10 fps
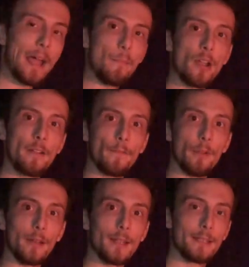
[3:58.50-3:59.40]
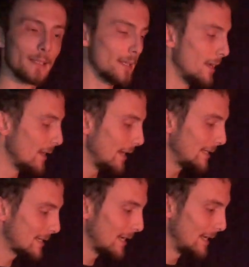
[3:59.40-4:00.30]
that microphone because
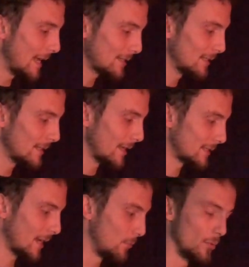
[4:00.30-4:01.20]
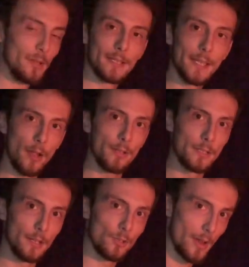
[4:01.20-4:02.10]
it's connected to that table. Sound is
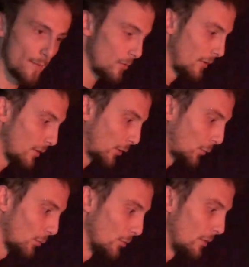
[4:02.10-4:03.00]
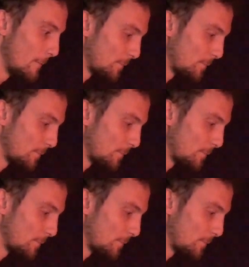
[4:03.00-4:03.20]
going to travel through